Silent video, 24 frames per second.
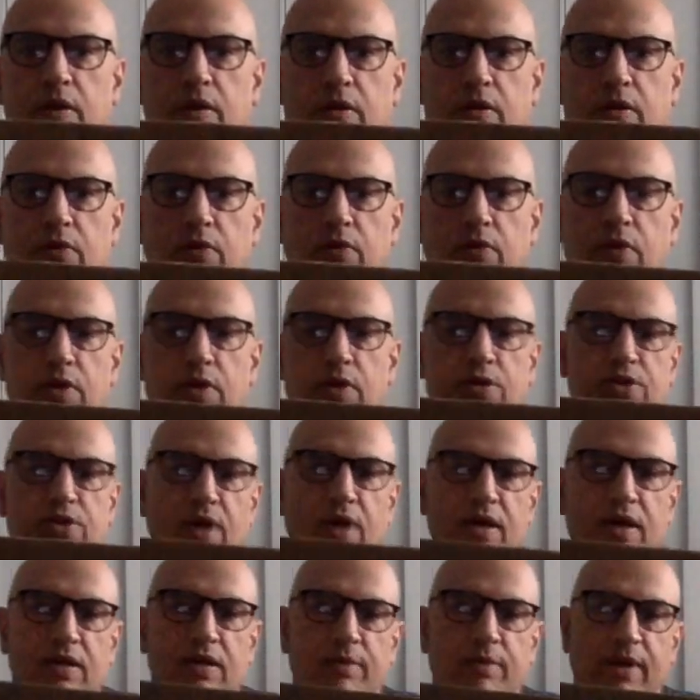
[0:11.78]
very
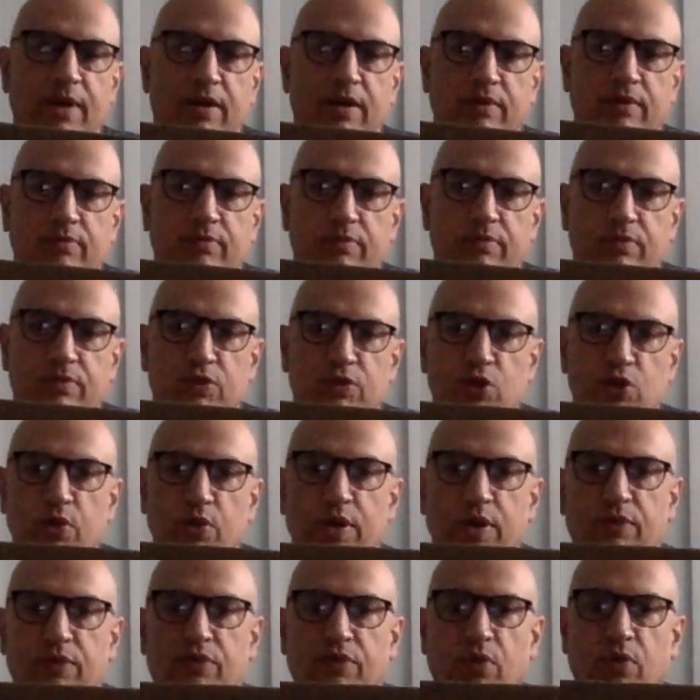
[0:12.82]
excited about
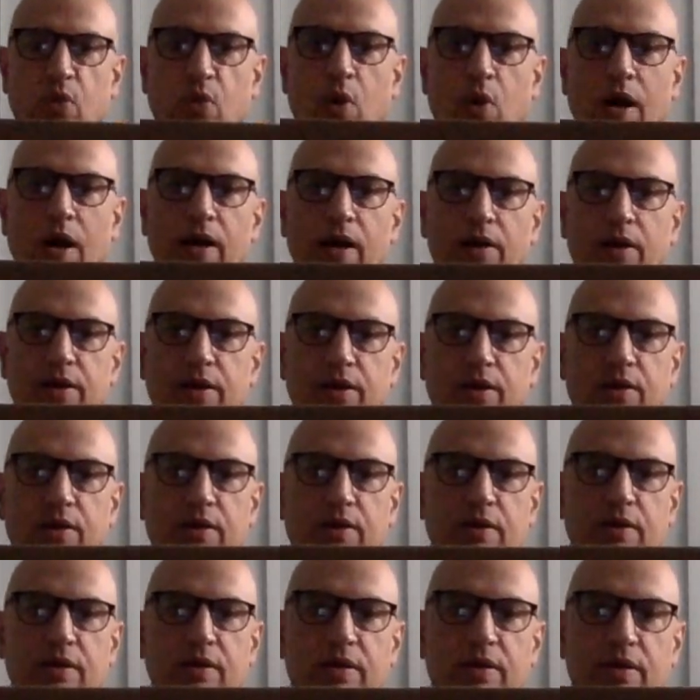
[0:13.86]
doing for a while here.
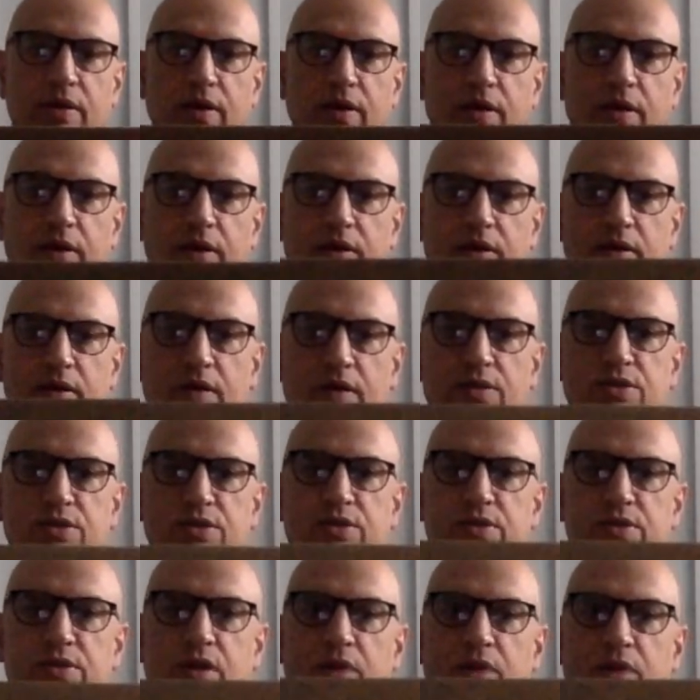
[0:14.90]

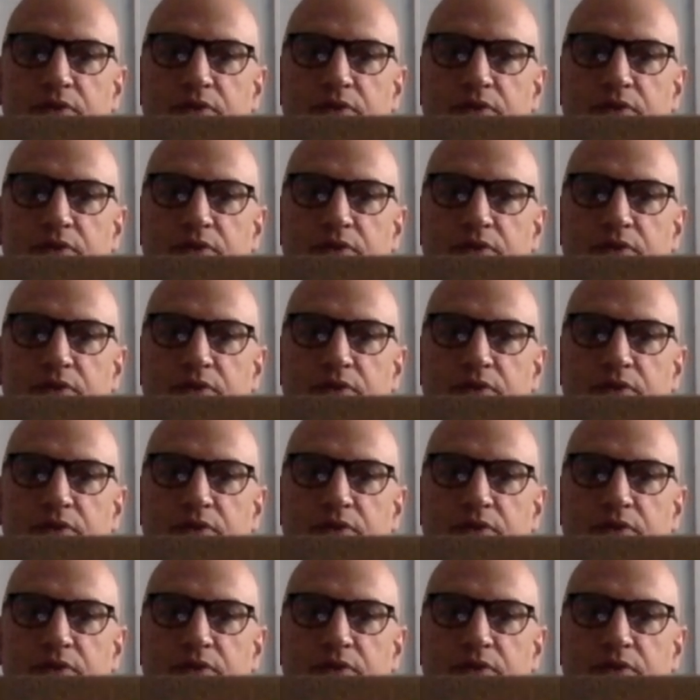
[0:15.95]
It's of